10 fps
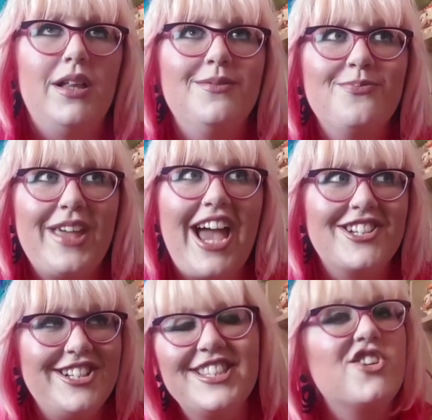well,
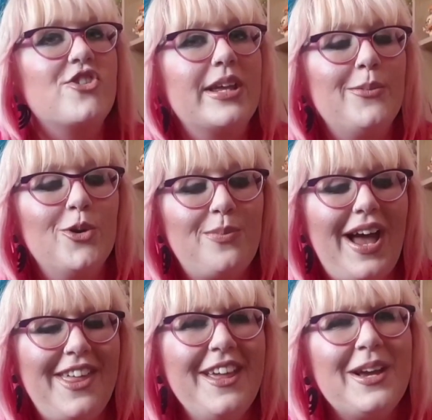yeah, she's literally a mood,
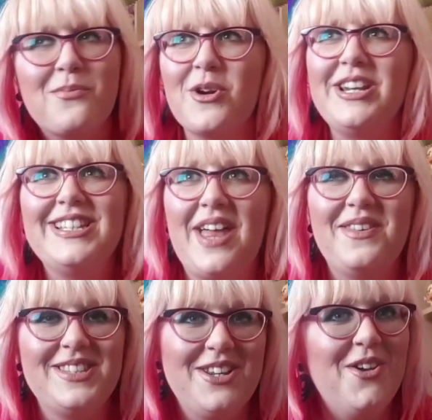but I think Brittany
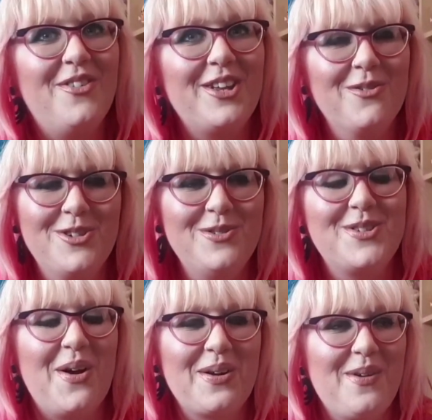said this in her video when she
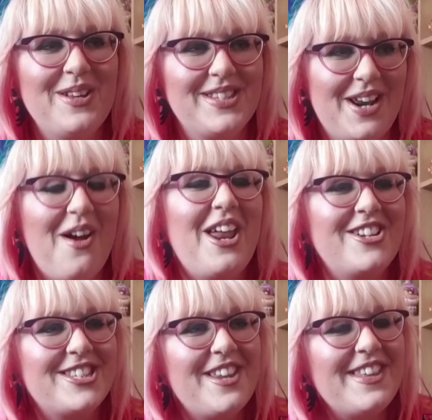was talking about it so now, and
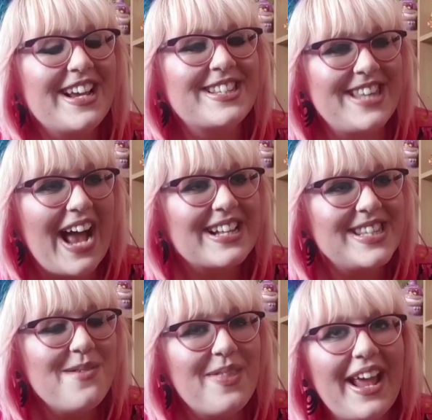I just did the
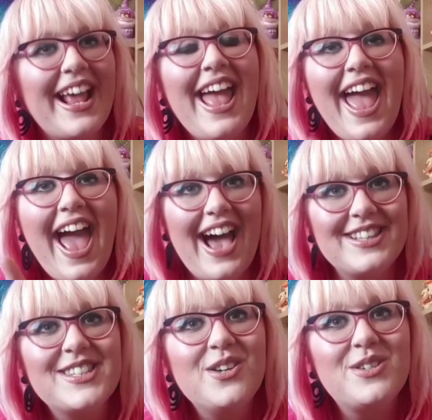exact same thing
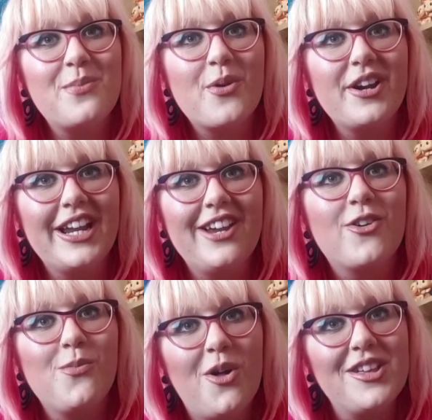as you did, Brittany,
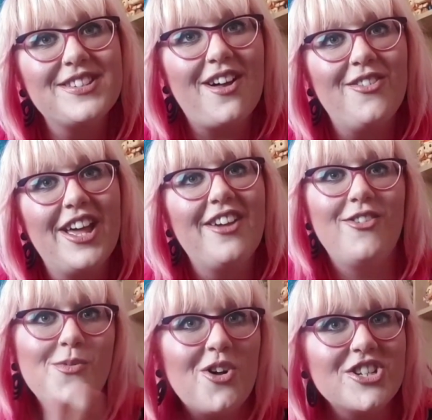from I Saw
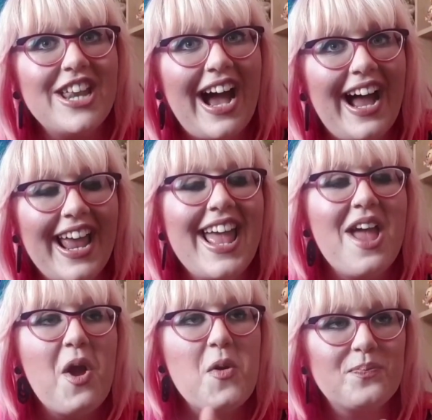Life. If you're watching Hi,
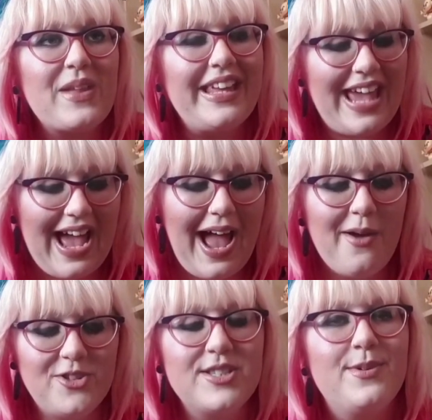yeah,
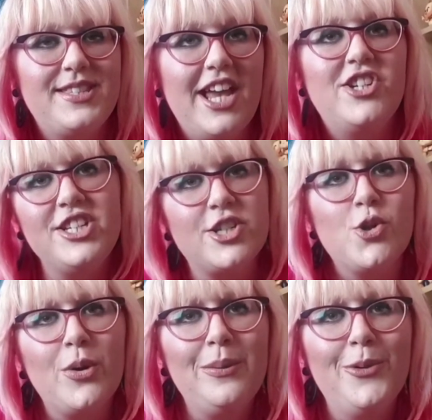I was just about to say she's a
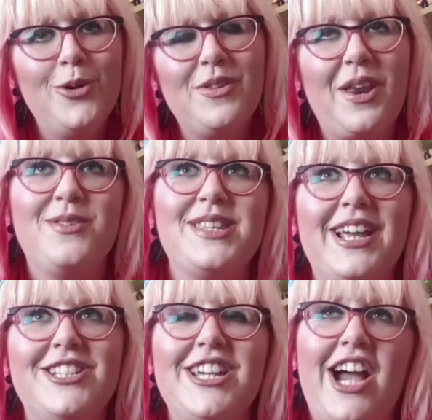total mood, and I was
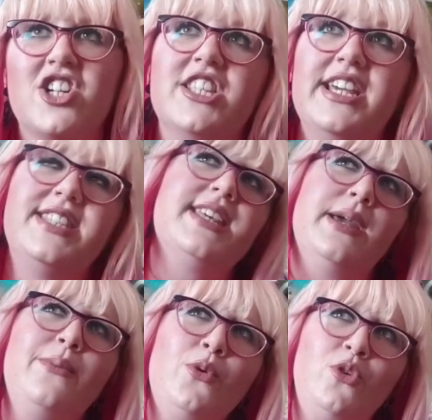like, she actually is
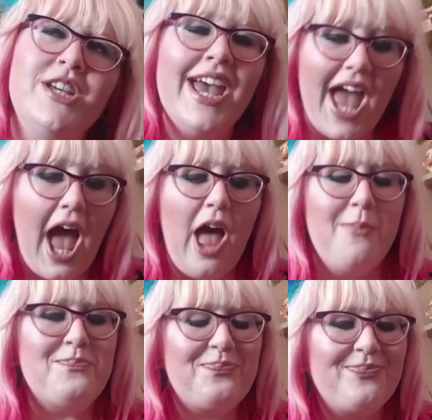a mood.
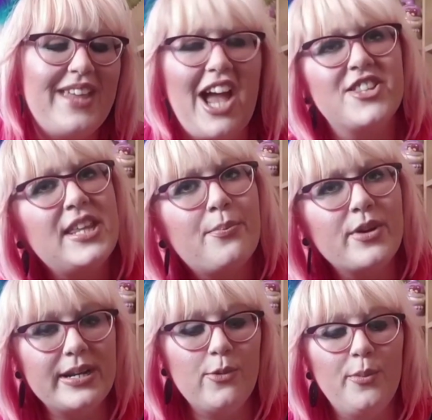Um, yeah, I just had a
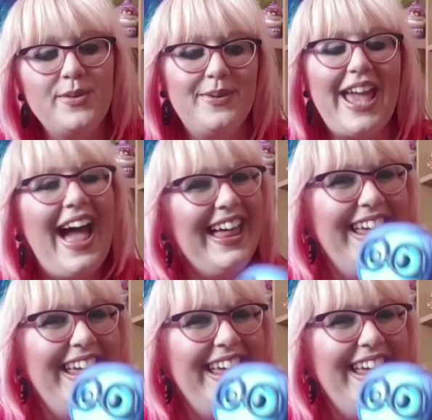Britney moment, but yeah.